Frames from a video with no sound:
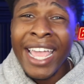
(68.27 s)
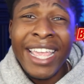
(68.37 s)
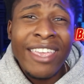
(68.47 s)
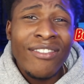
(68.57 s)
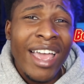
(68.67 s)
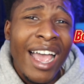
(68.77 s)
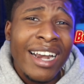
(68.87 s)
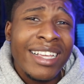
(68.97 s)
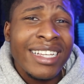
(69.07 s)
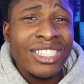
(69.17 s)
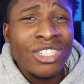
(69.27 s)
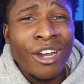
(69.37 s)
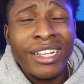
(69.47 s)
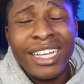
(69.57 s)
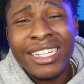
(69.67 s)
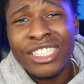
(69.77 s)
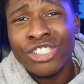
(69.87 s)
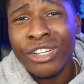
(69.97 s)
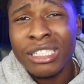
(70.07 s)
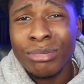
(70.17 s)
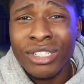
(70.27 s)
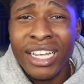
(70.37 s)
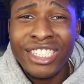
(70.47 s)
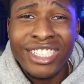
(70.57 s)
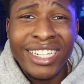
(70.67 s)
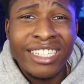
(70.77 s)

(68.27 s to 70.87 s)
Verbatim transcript: and even how to get started in this transportation